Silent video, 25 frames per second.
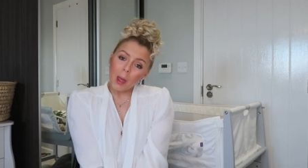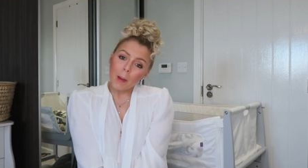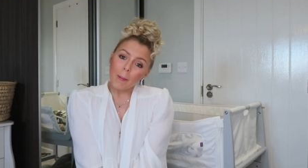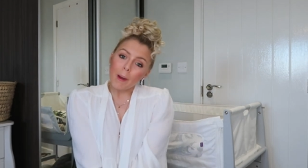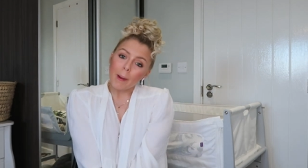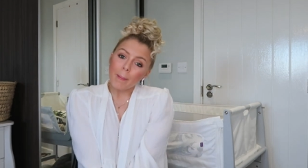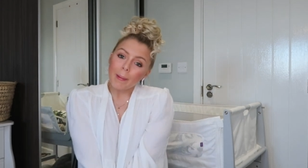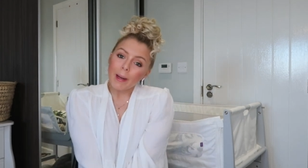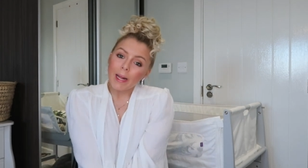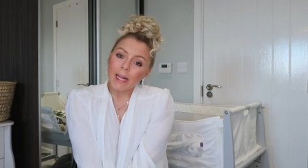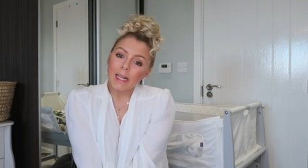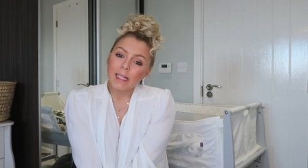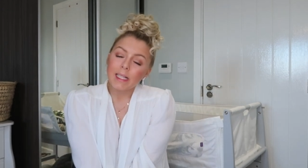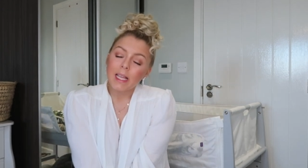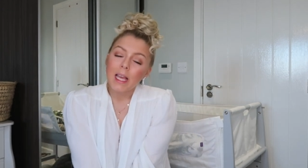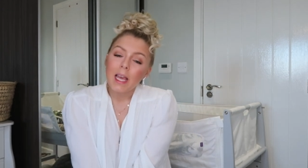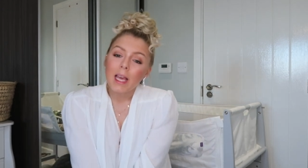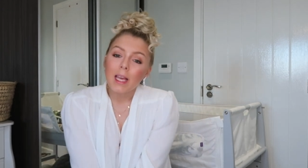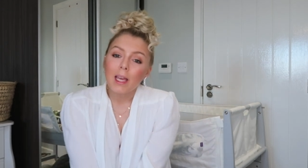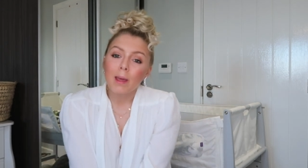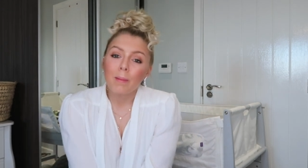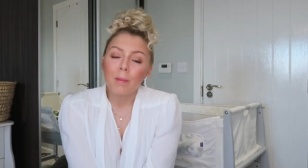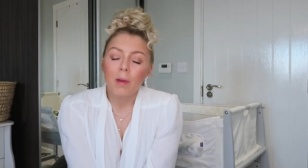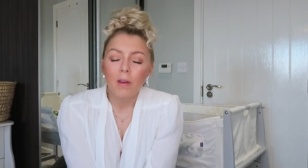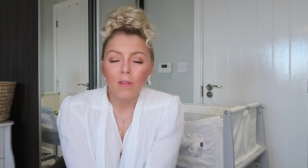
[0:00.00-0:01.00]
But please
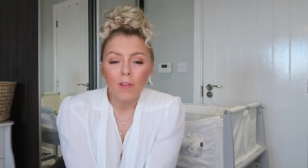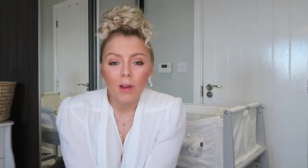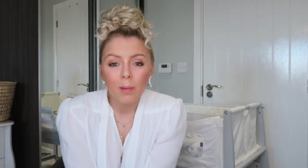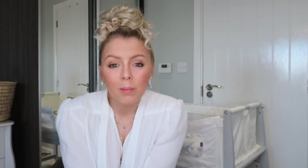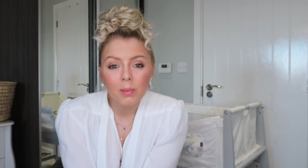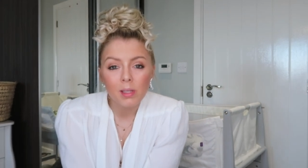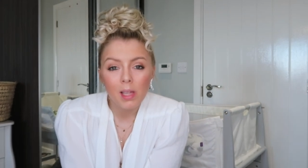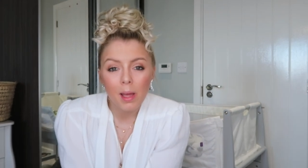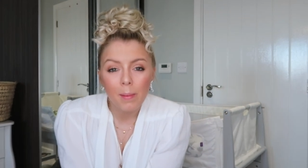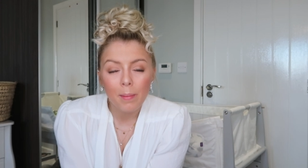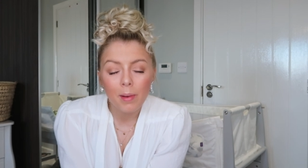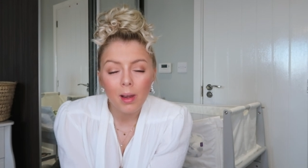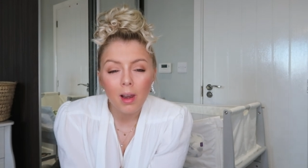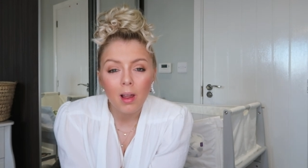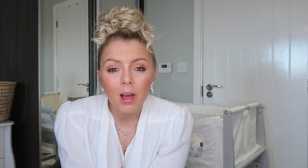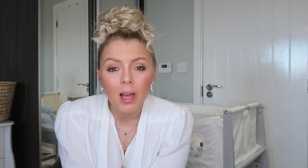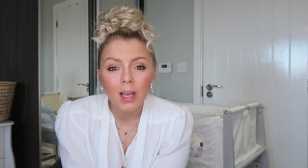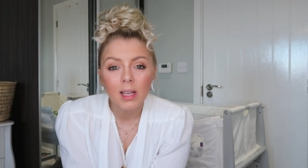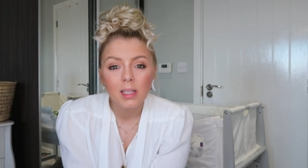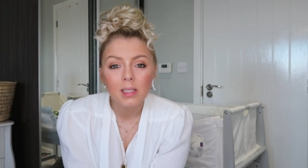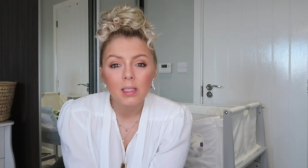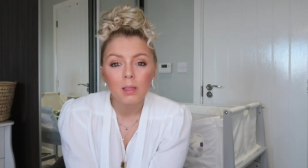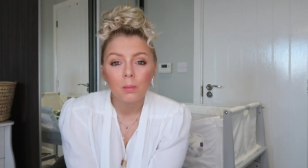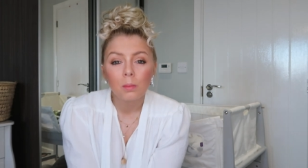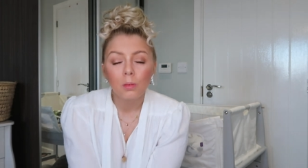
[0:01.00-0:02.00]
give me a thumbs up,
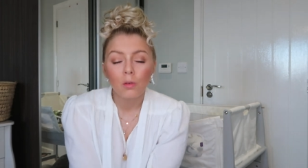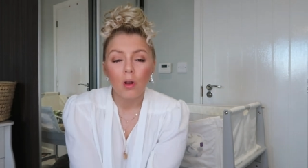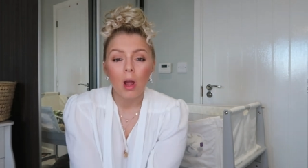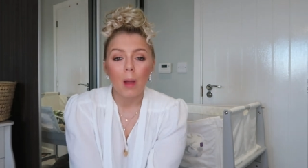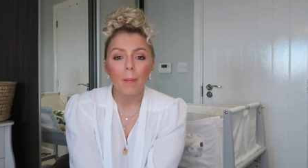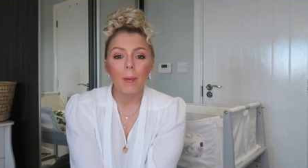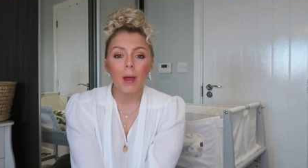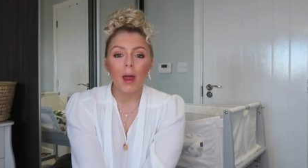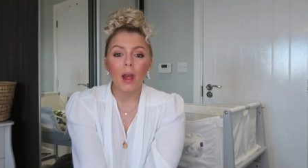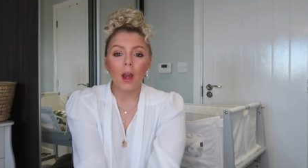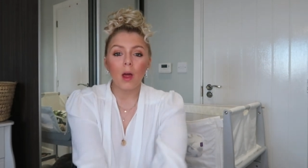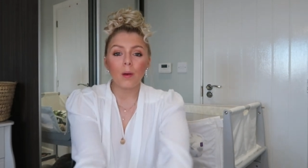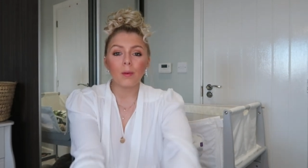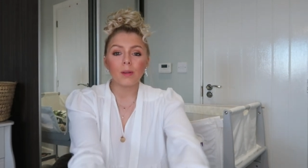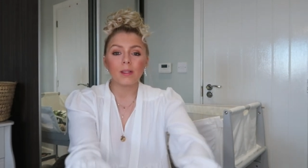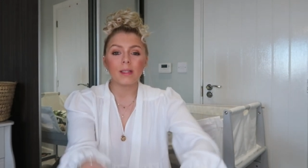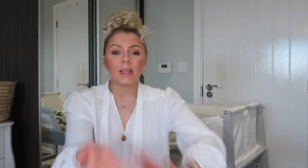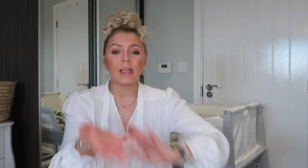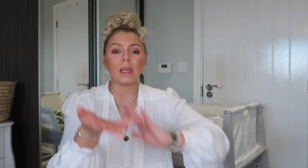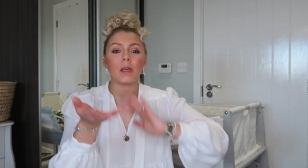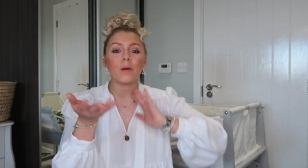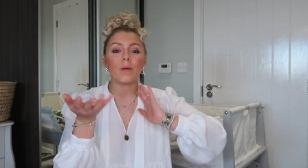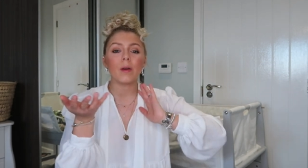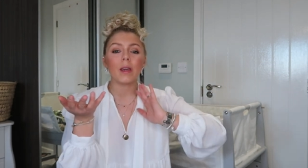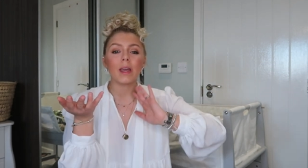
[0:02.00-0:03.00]
like, subscribe, and I will
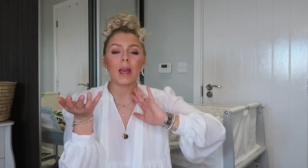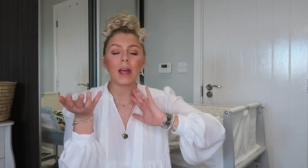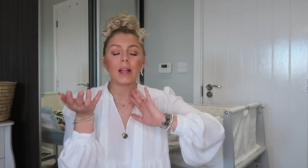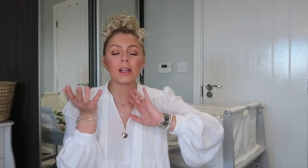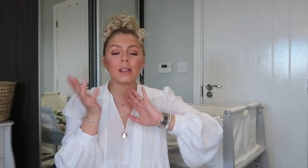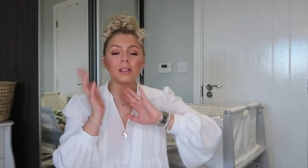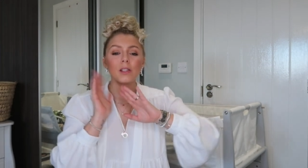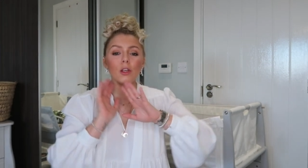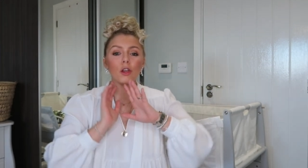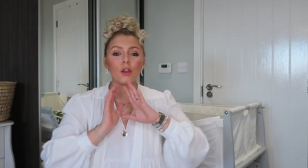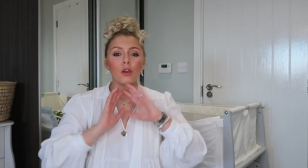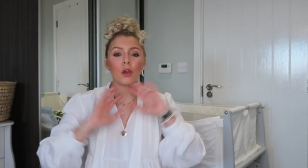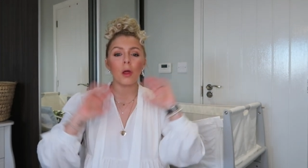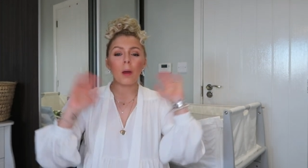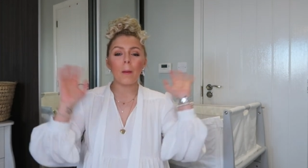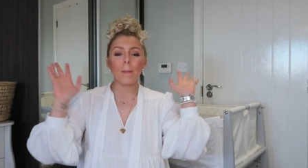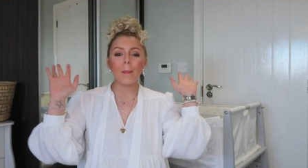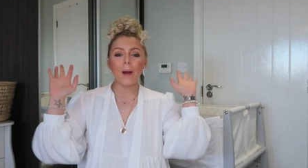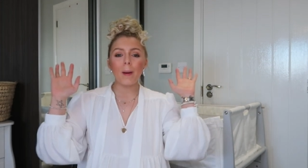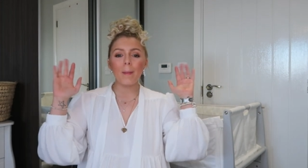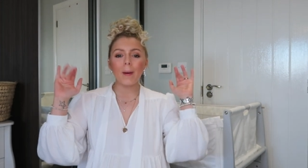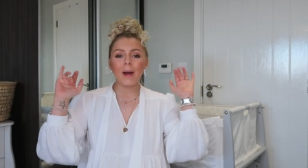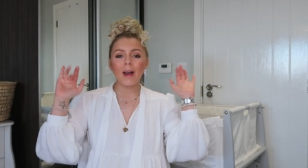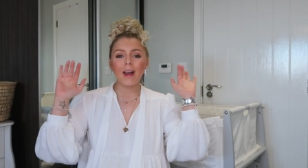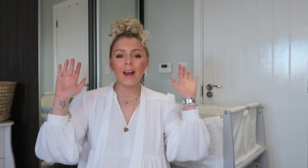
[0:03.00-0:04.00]
see you again soon.
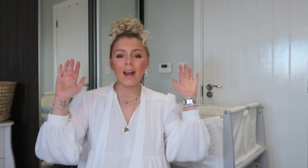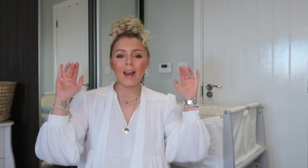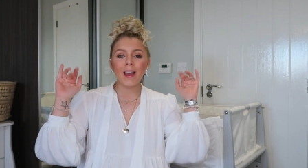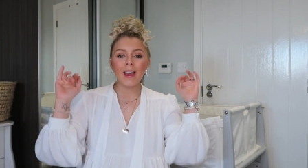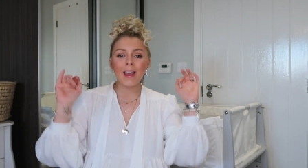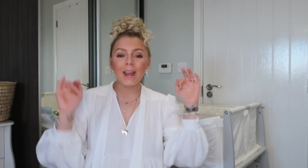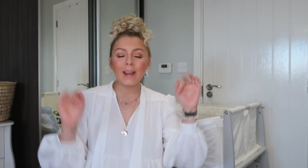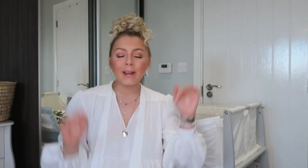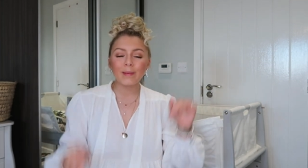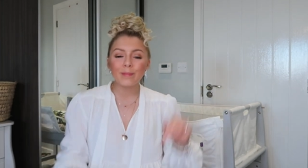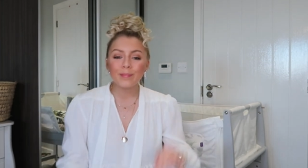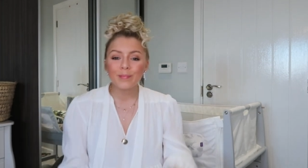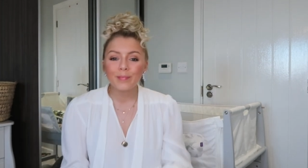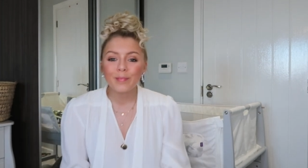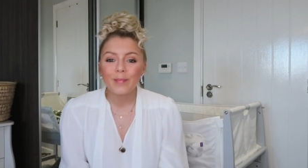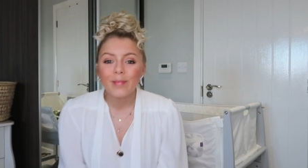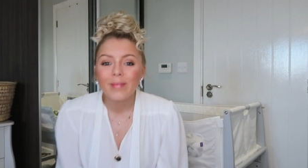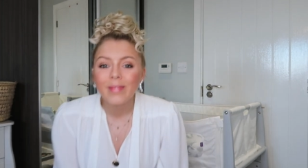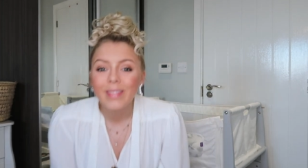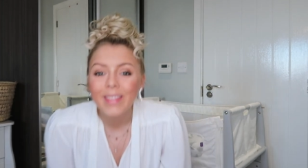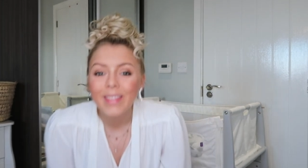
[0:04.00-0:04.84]
Bye-bye!